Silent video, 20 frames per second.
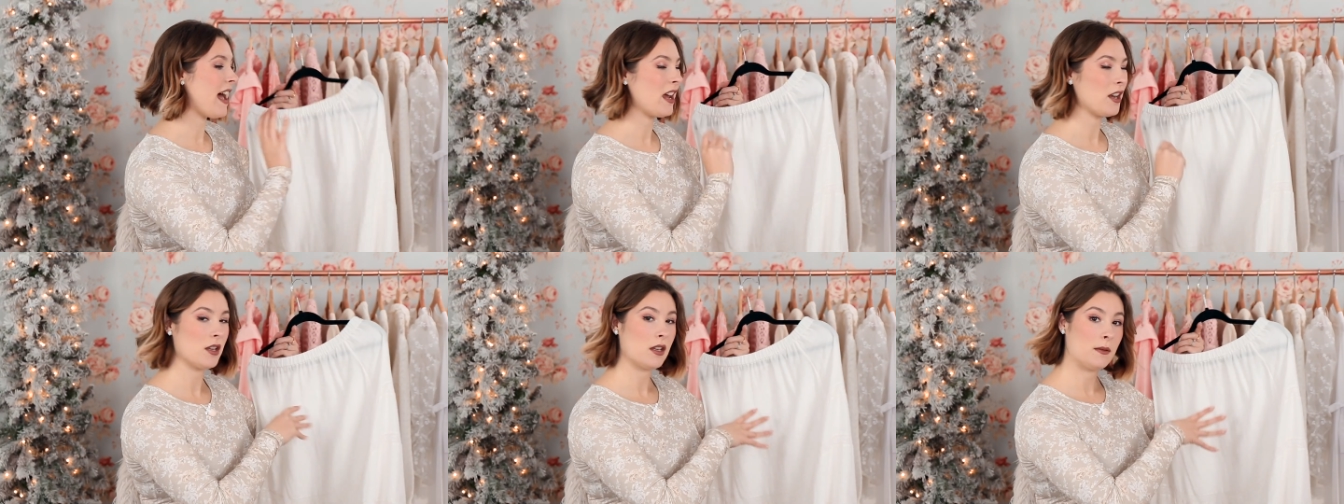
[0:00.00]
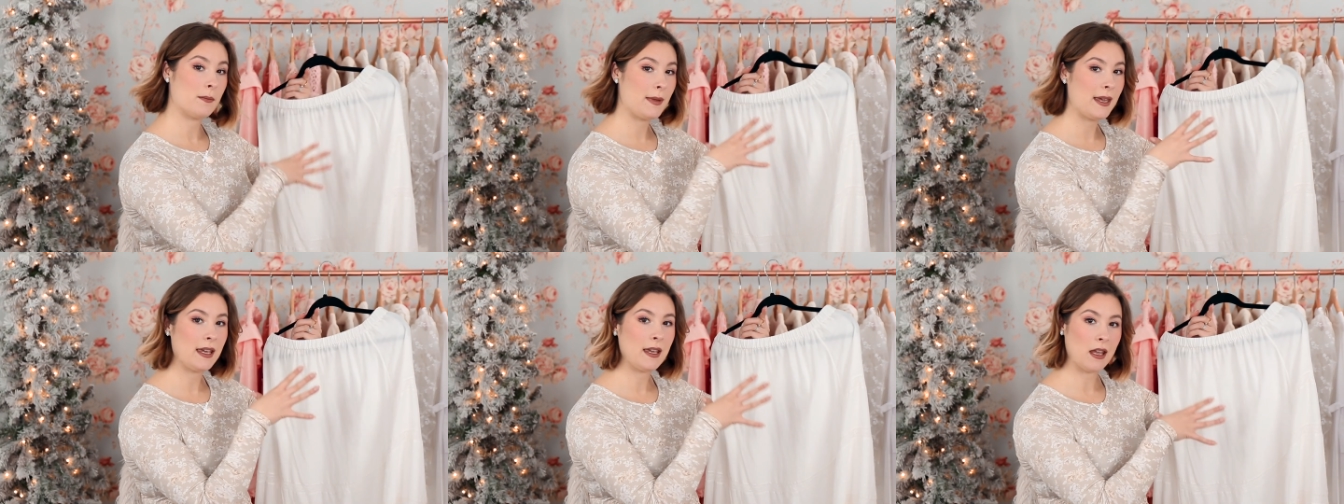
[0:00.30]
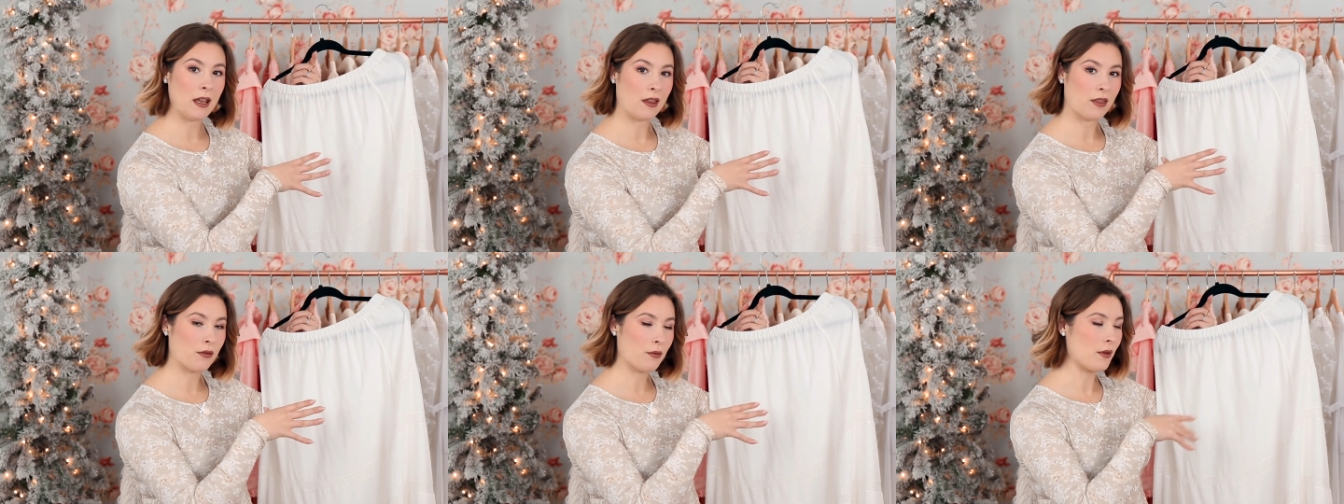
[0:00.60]
that
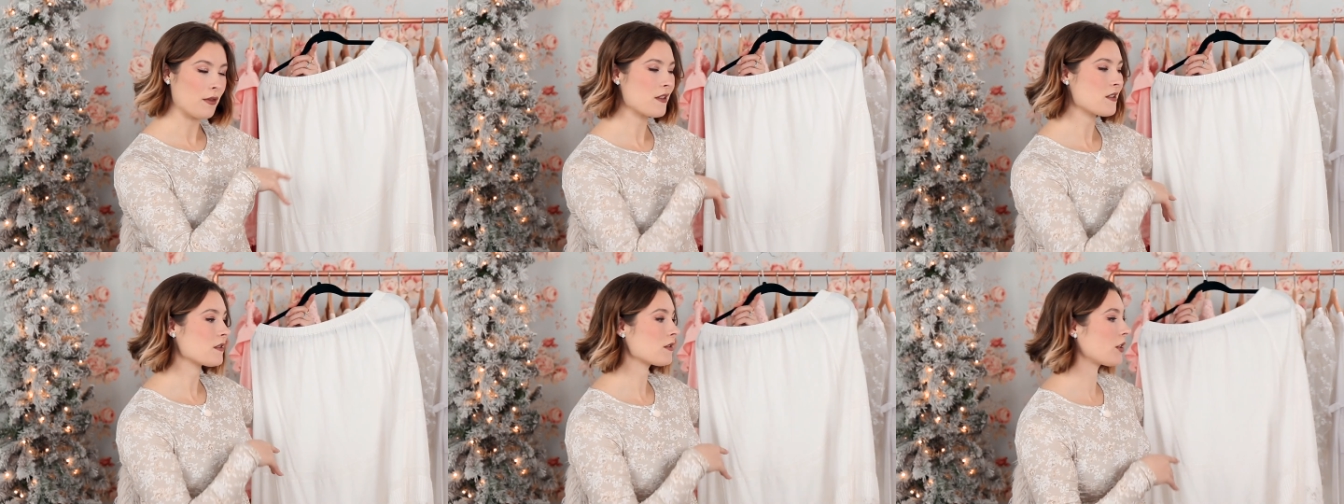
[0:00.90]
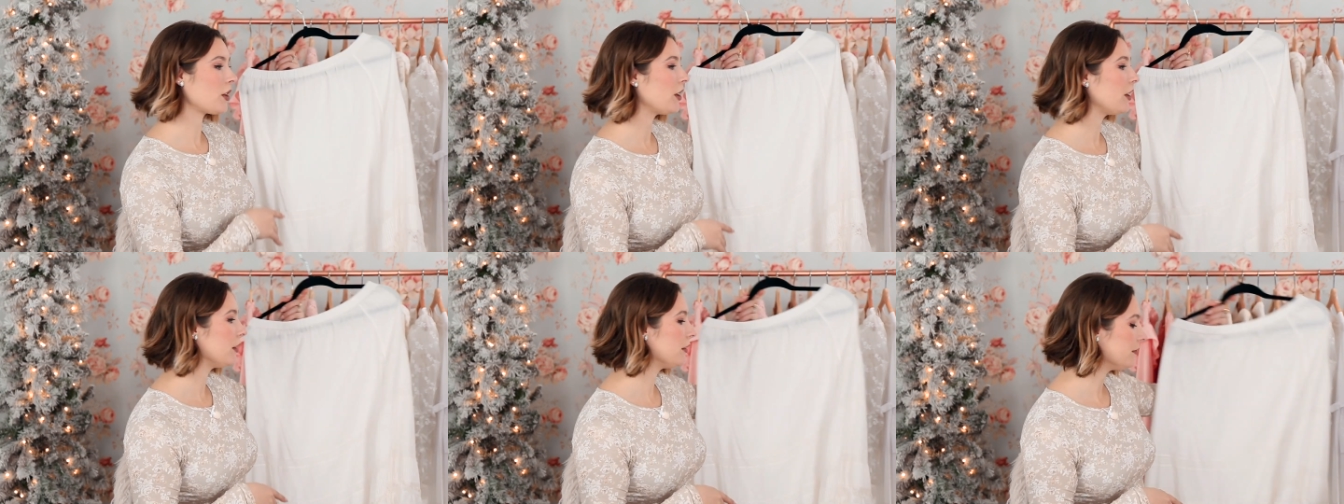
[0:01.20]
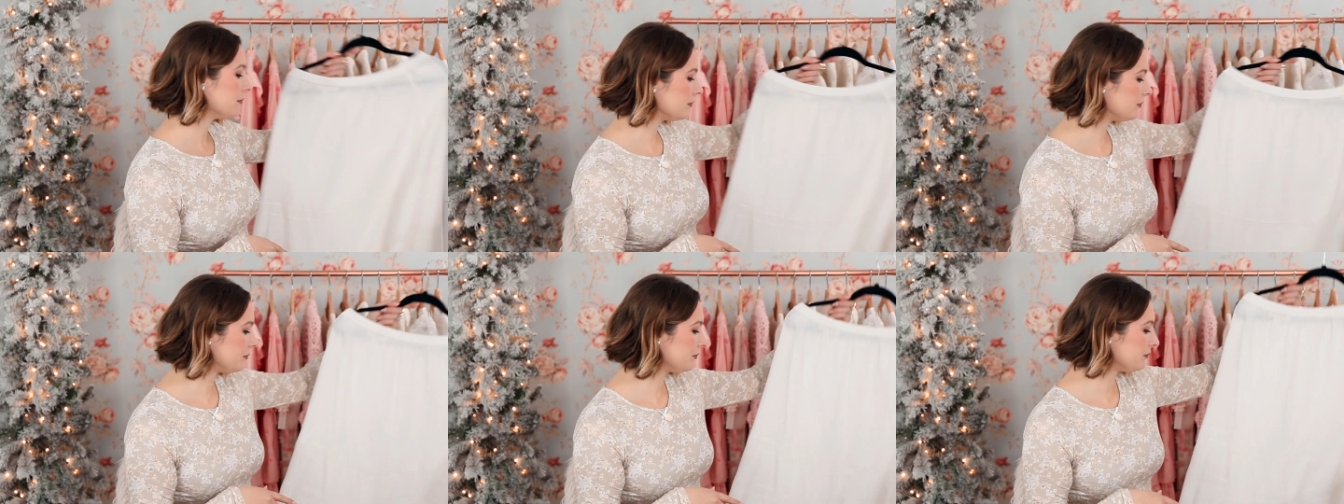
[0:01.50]
peeking through the skirt.
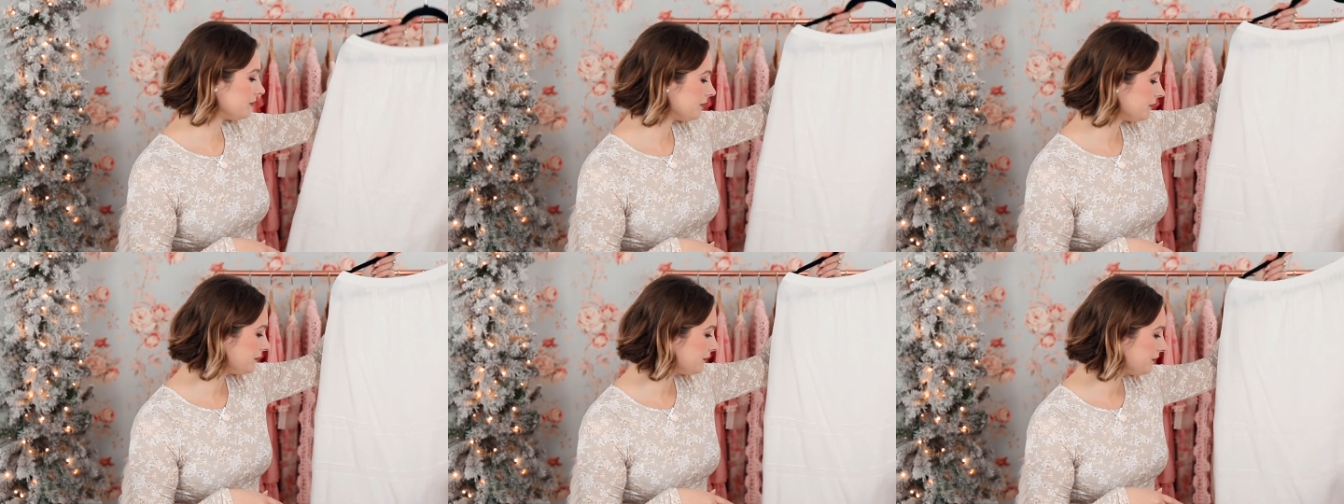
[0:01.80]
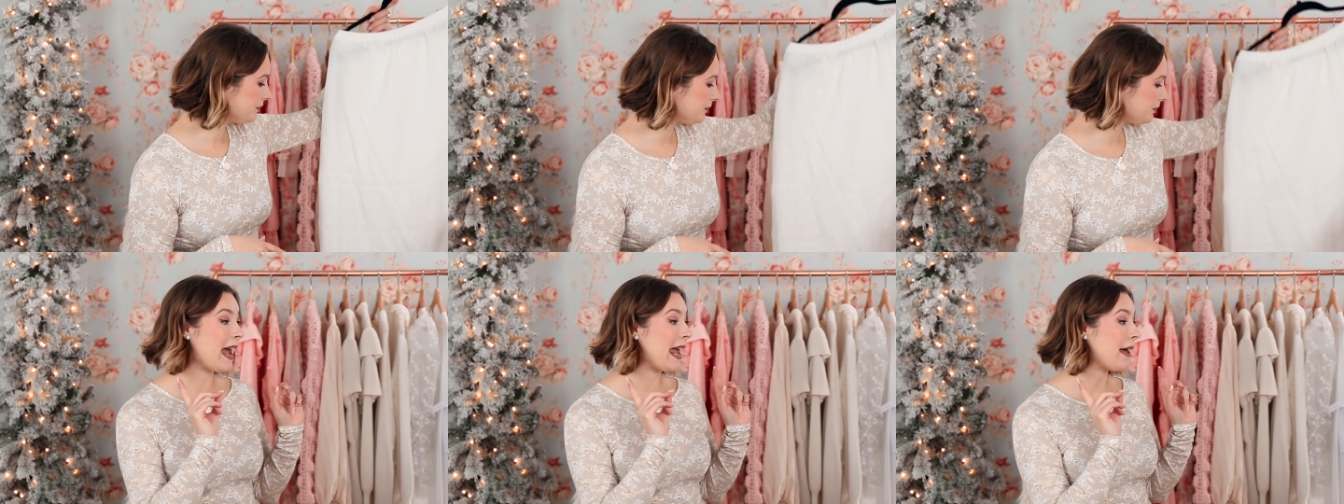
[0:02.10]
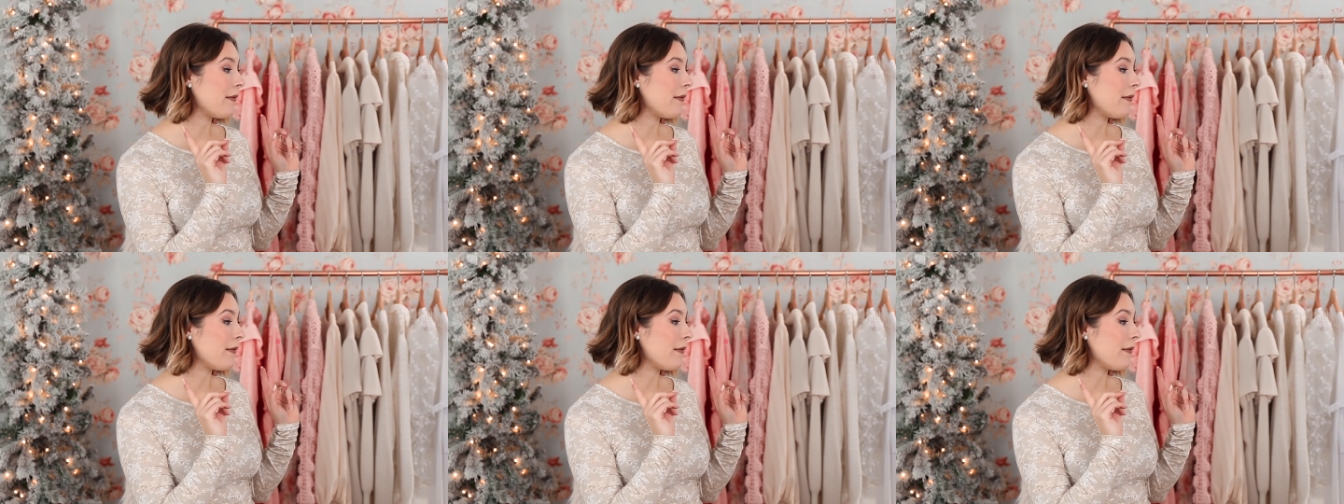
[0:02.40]
I